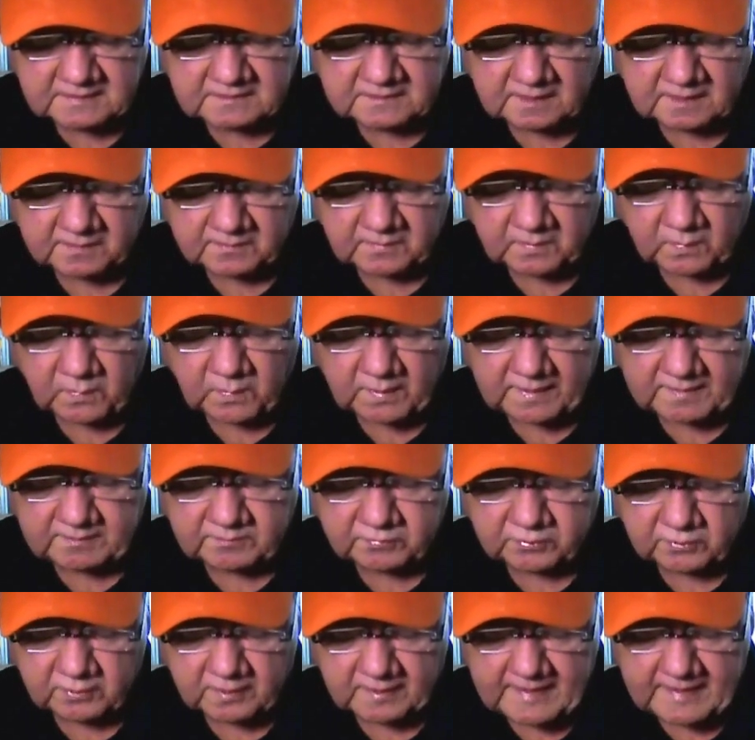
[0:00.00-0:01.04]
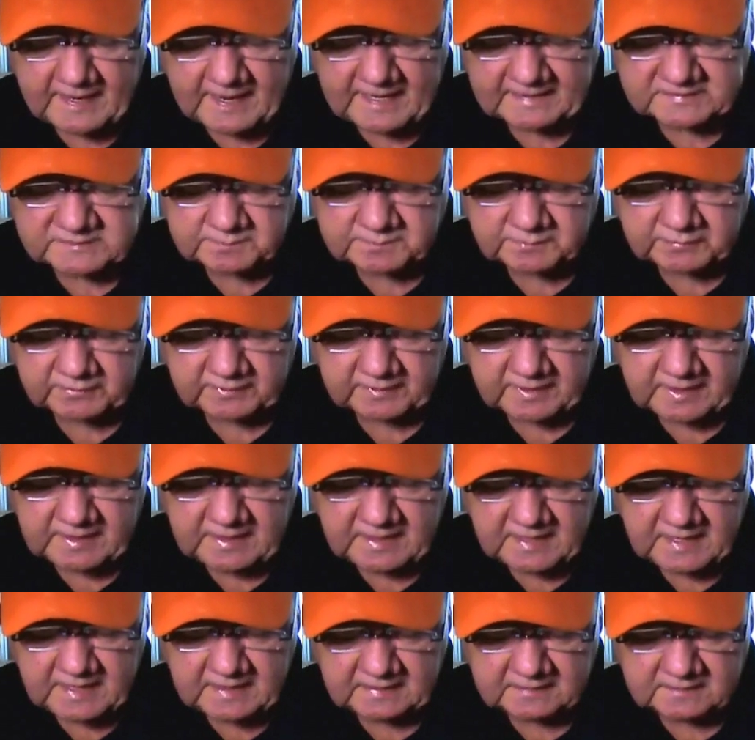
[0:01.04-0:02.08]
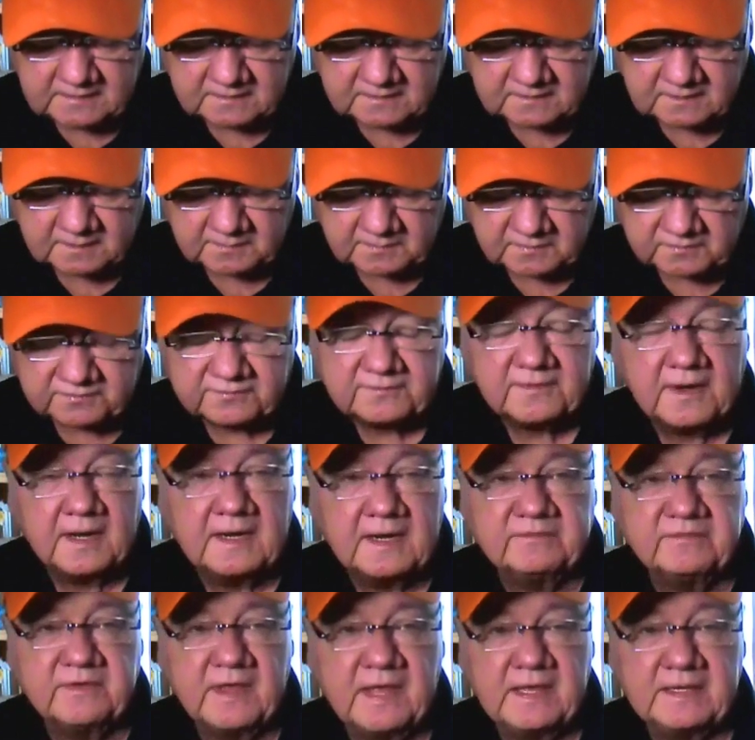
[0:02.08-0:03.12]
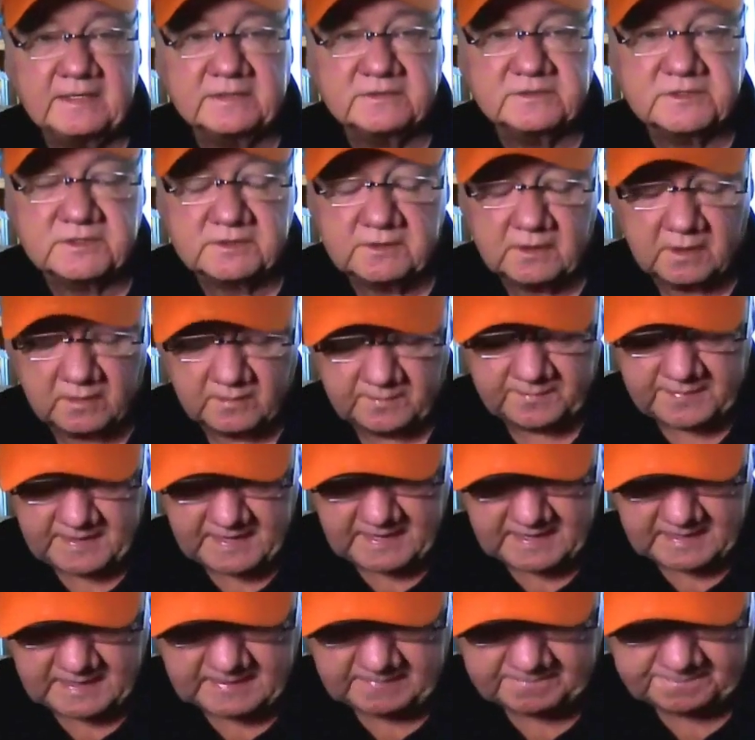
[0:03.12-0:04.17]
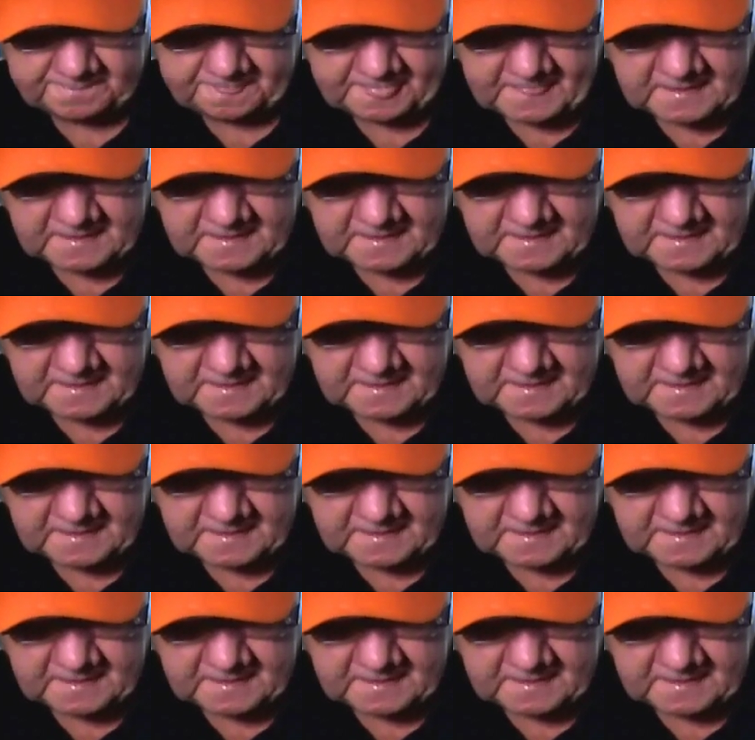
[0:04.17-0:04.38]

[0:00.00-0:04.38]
Number one, Broad Axe Bernie. And number five, Edisto Bay.